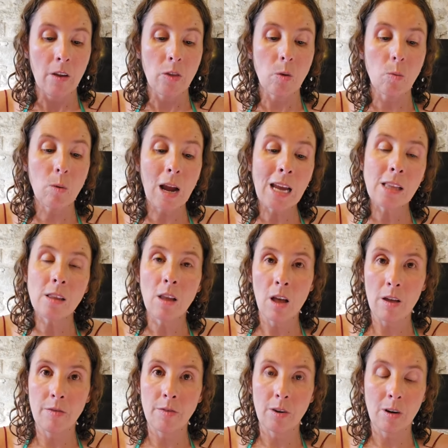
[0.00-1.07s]
The right
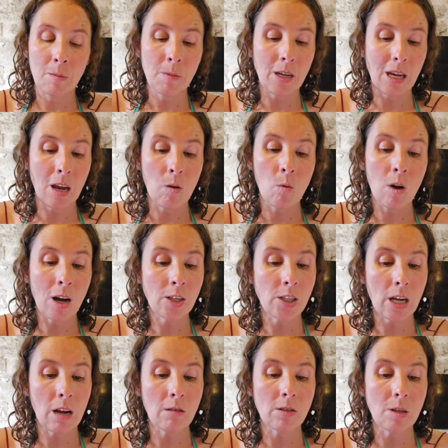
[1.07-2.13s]
law firm can
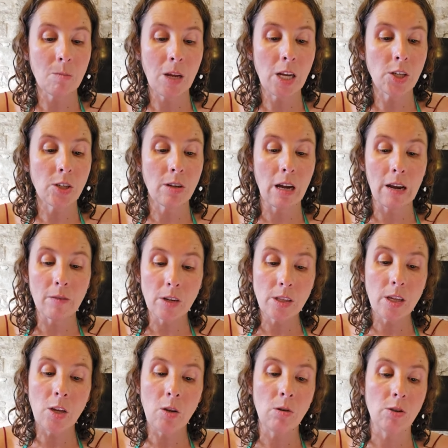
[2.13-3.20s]
watch out to make sure
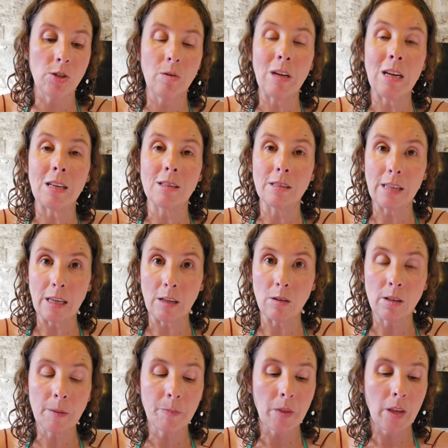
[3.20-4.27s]
everything you are doing is
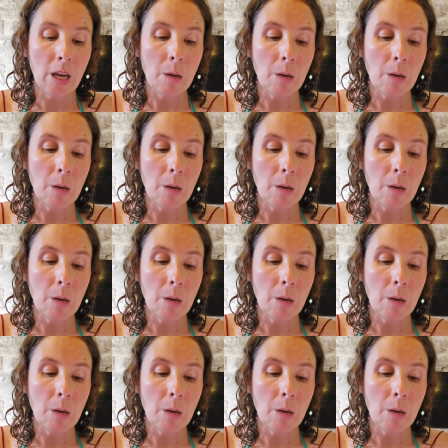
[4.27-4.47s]
legal,